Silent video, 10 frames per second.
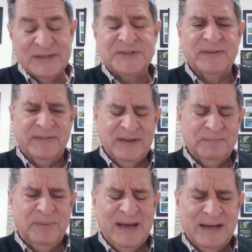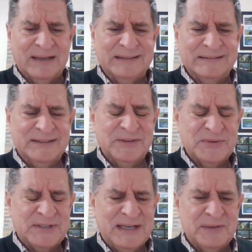But as you think back to
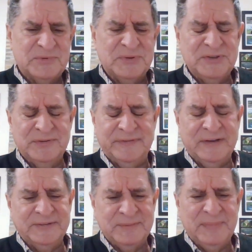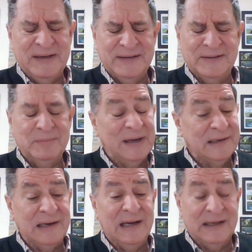those times when you felt abandoned
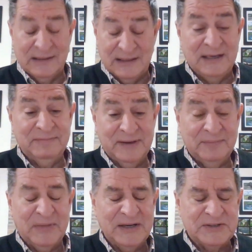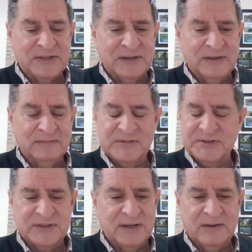by God, and I've had my share,
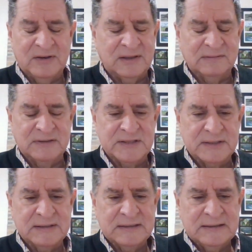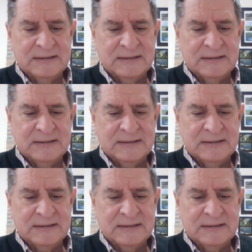just like all of us,